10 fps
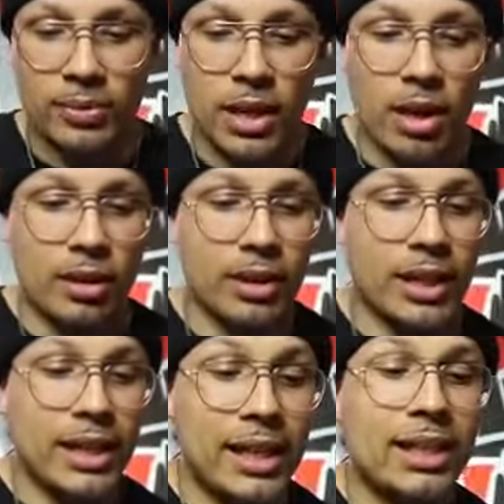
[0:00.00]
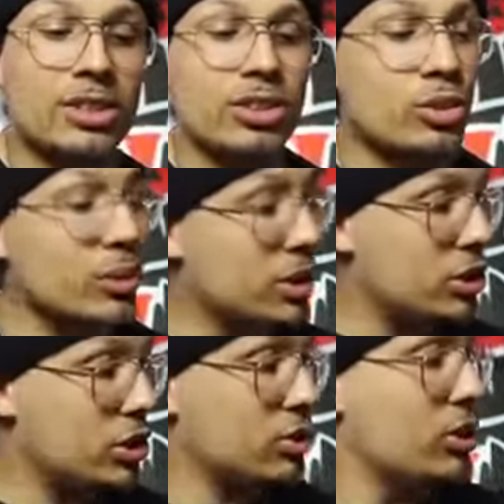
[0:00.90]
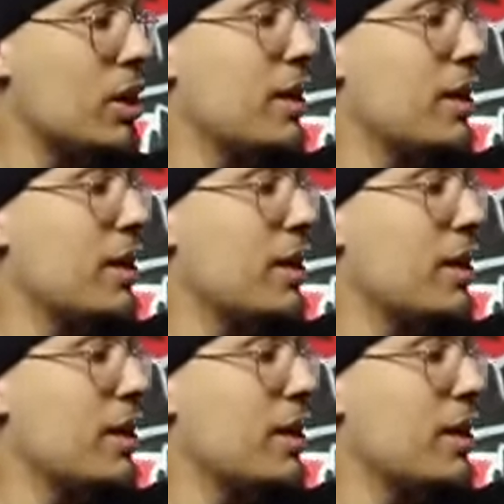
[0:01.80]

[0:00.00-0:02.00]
Now, are there any issues with the shoe?